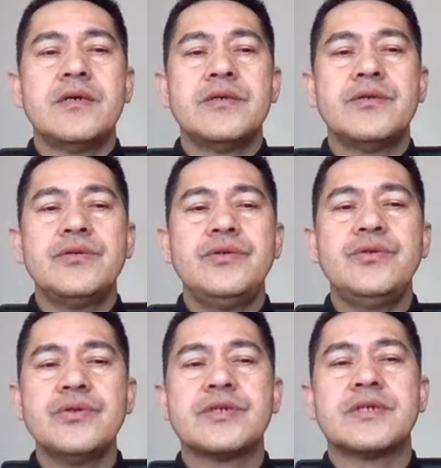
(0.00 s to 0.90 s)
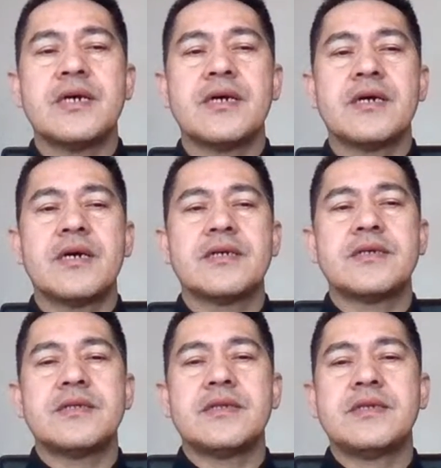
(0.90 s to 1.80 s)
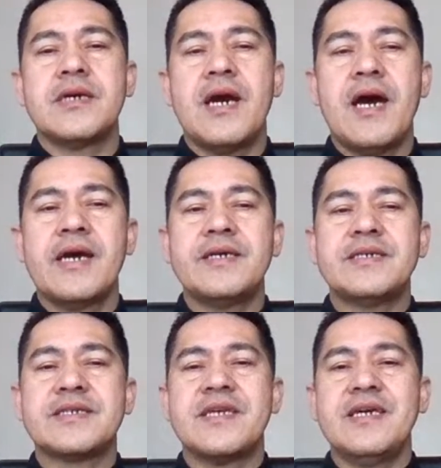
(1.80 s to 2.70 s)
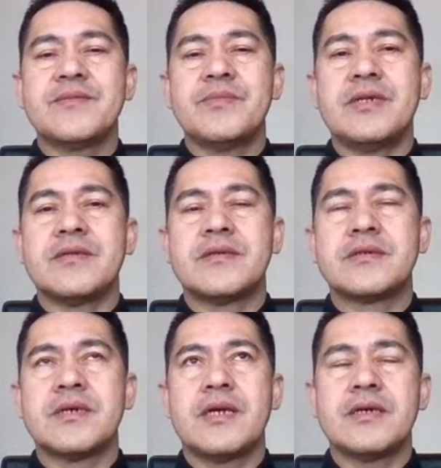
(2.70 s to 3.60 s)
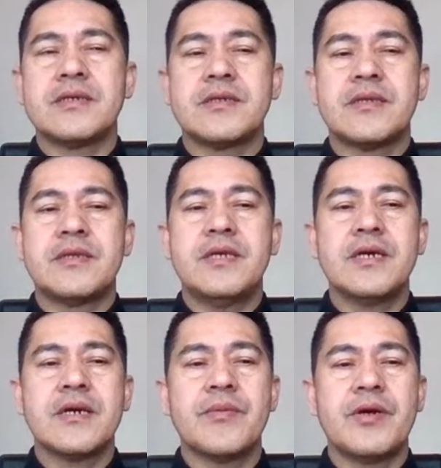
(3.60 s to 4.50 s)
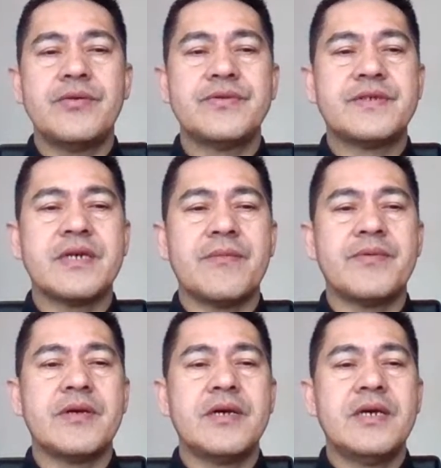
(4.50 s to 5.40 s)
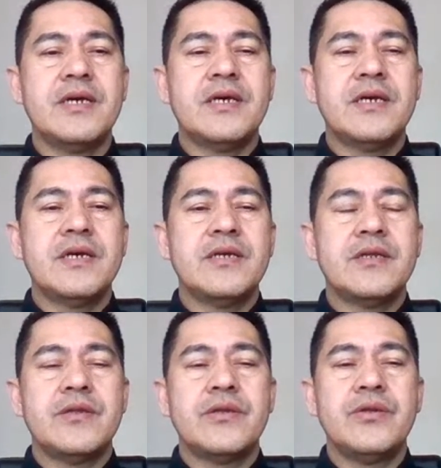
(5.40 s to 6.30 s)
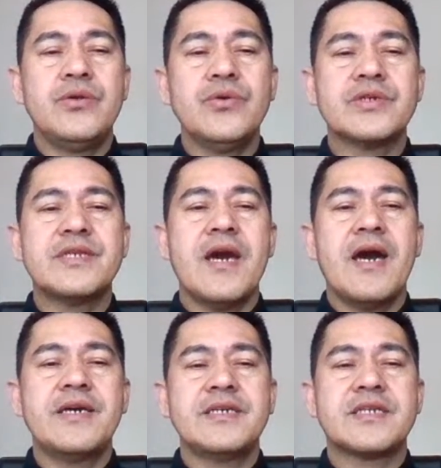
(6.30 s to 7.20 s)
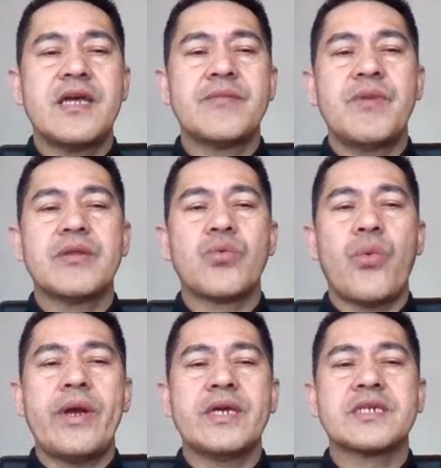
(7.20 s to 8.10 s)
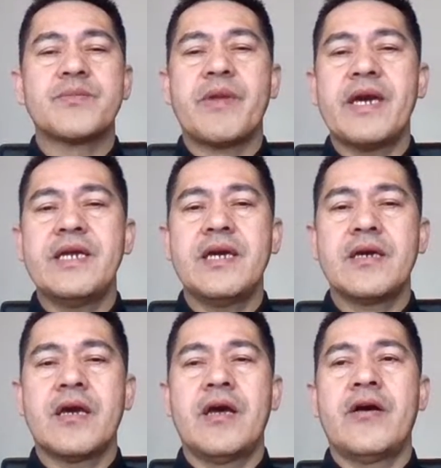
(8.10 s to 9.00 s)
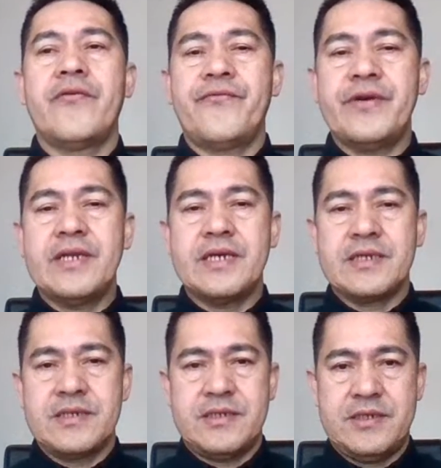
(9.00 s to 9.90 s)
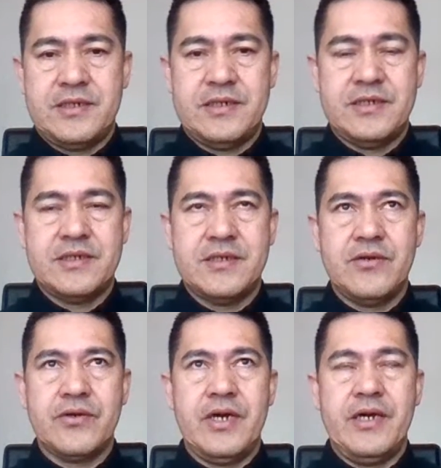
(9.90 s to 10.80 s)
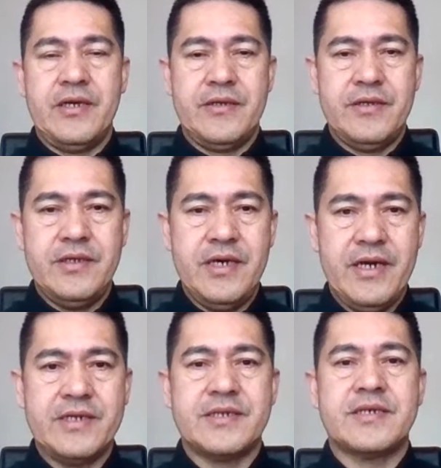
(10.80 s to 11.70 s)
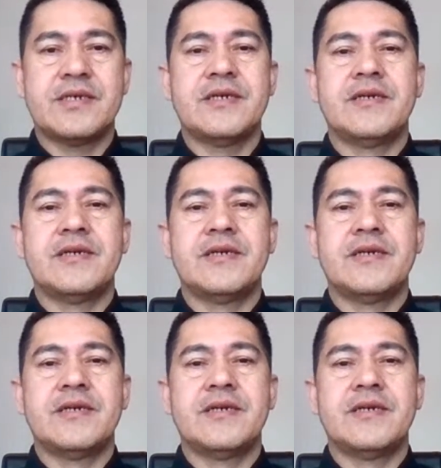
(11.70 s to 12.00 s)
So use the I statement. So think about yourself. Use the I statement when explaining feelings. Okay. Yes.